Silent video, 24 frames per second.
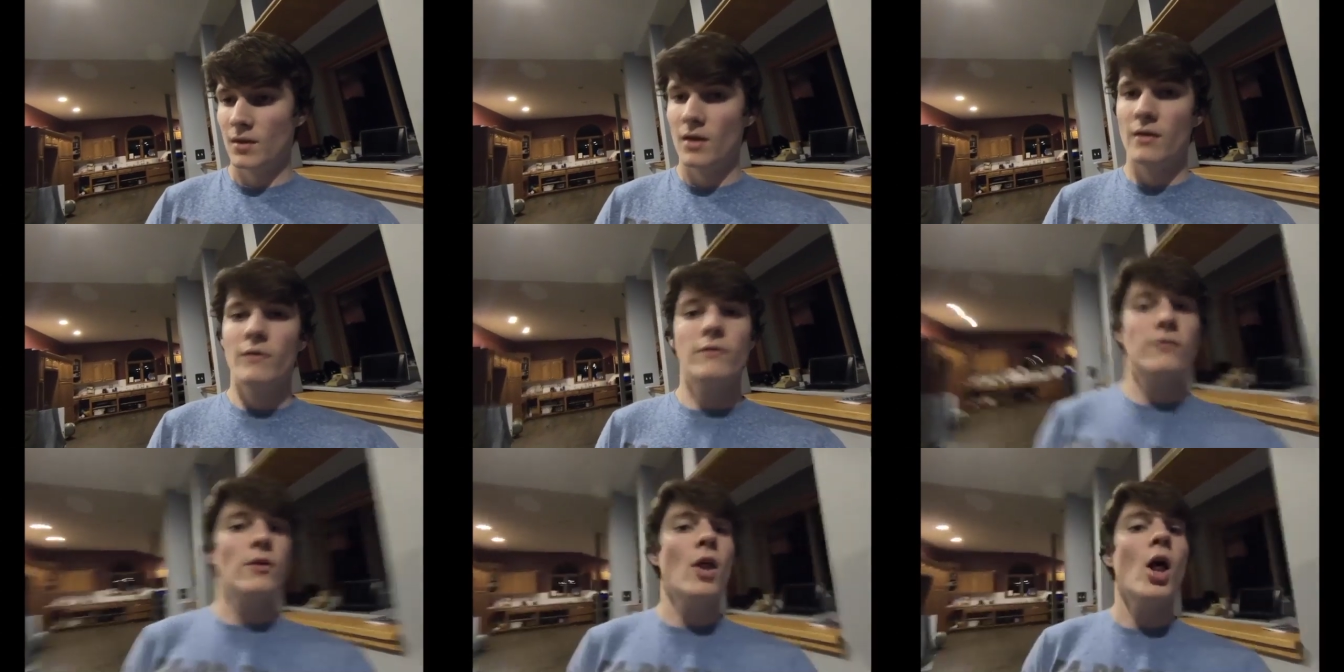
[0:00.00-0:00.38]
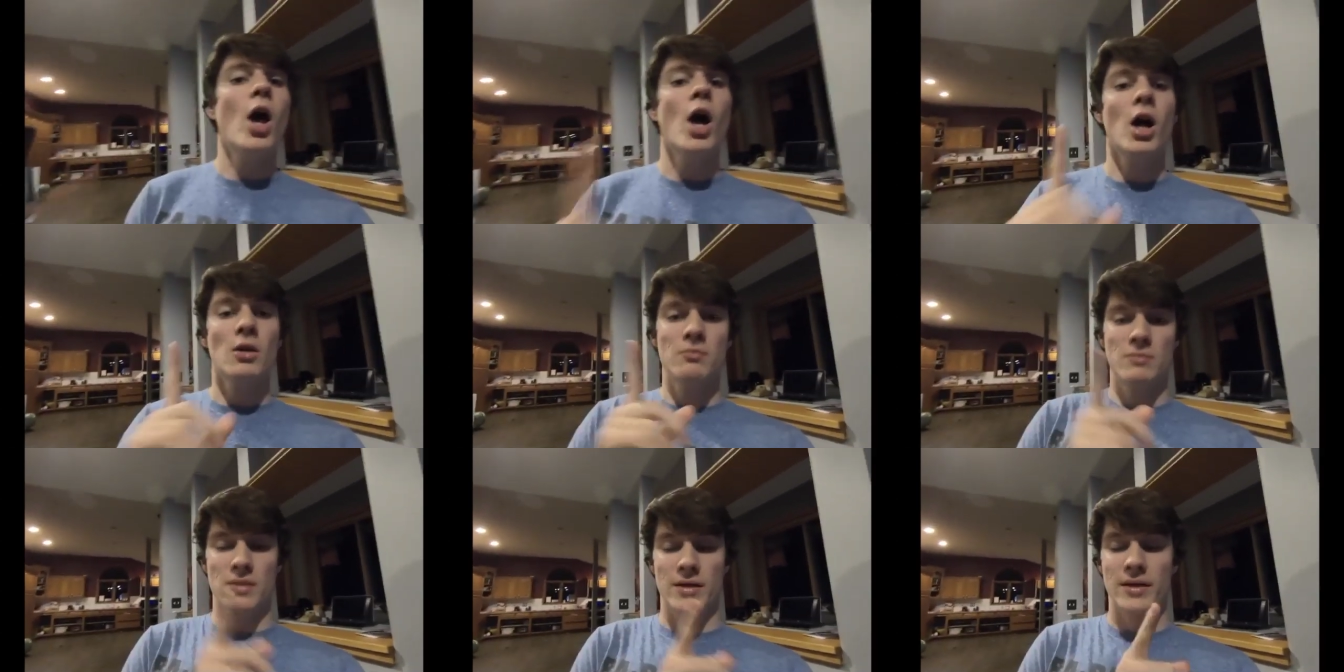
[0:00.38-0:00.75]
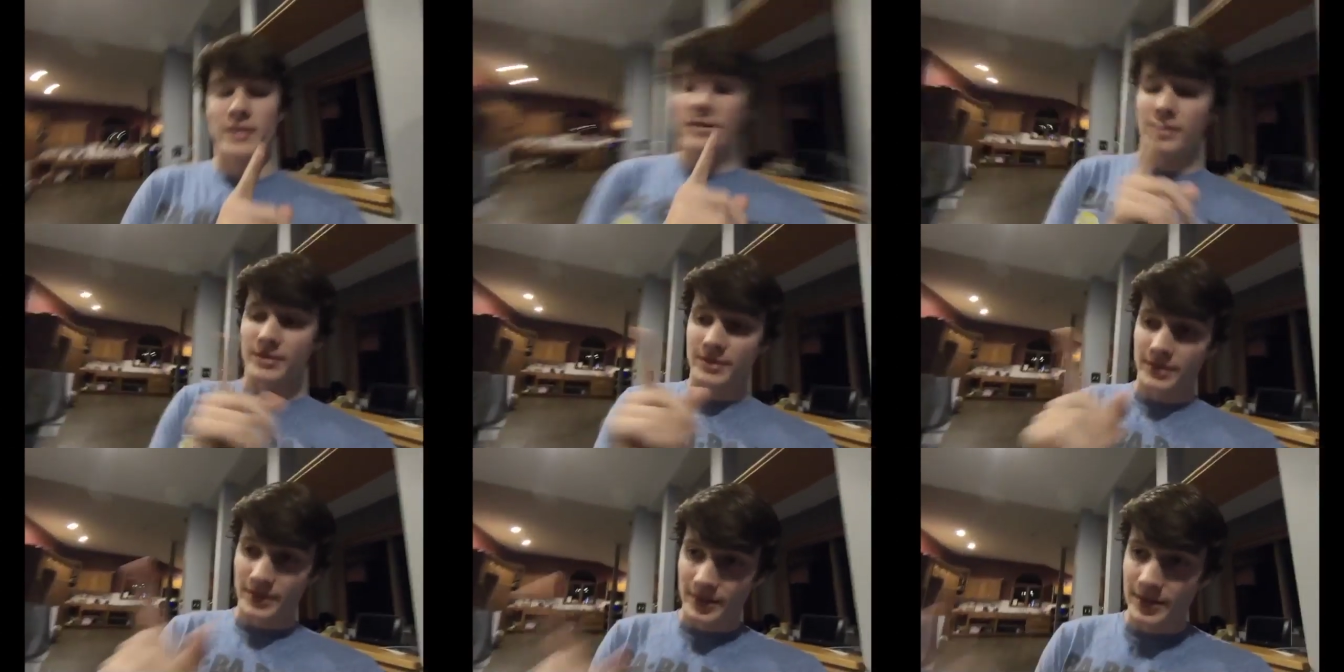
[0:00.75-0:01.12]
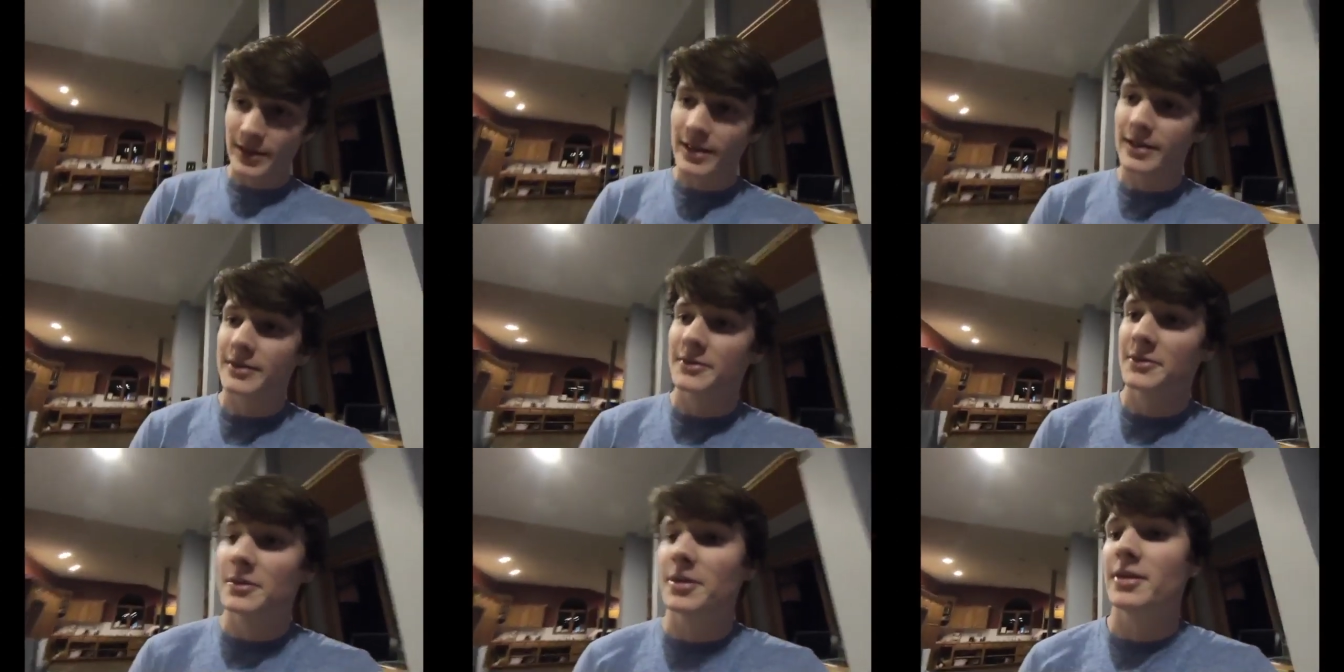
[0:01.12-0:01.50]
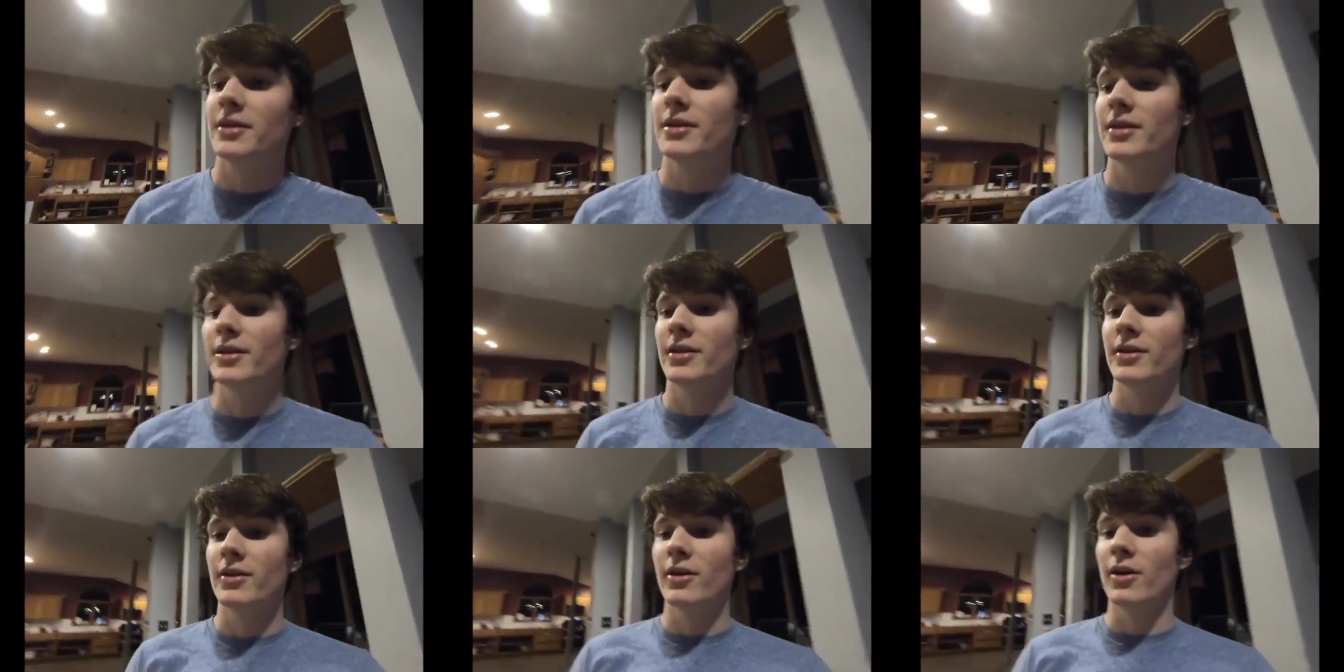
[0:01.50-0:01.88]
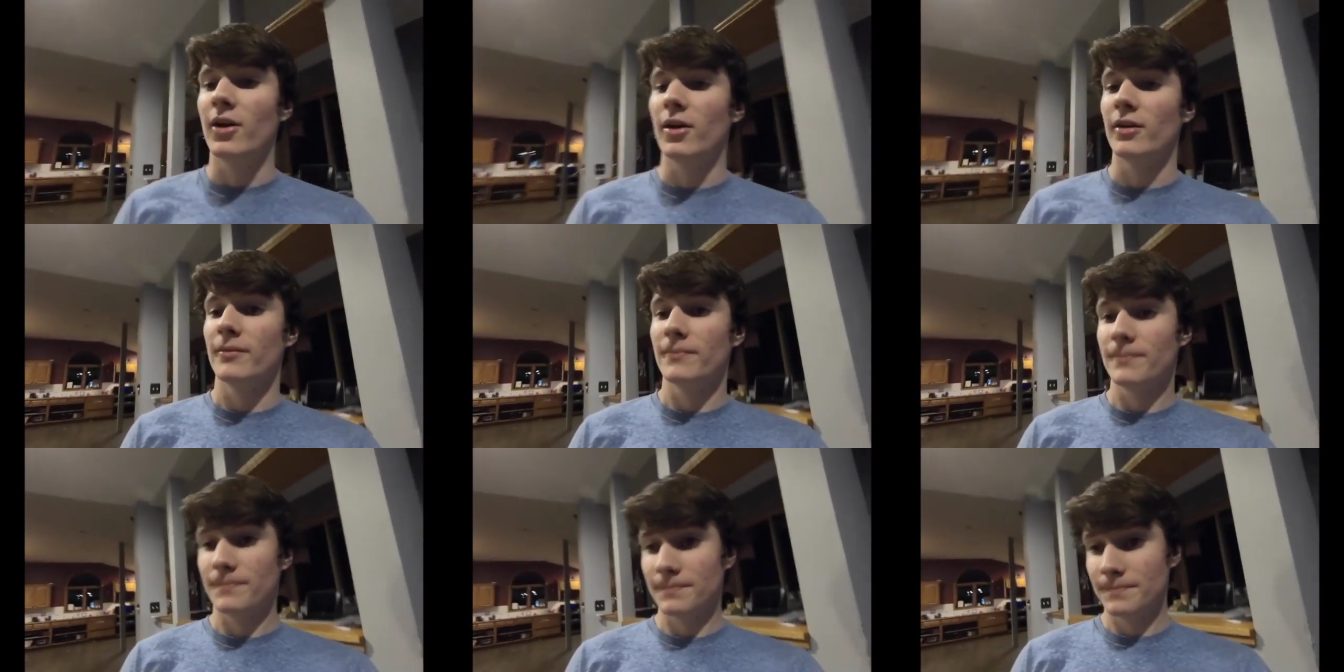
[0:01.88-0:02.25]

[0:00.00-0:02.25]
Vlogmas. That's what they're called.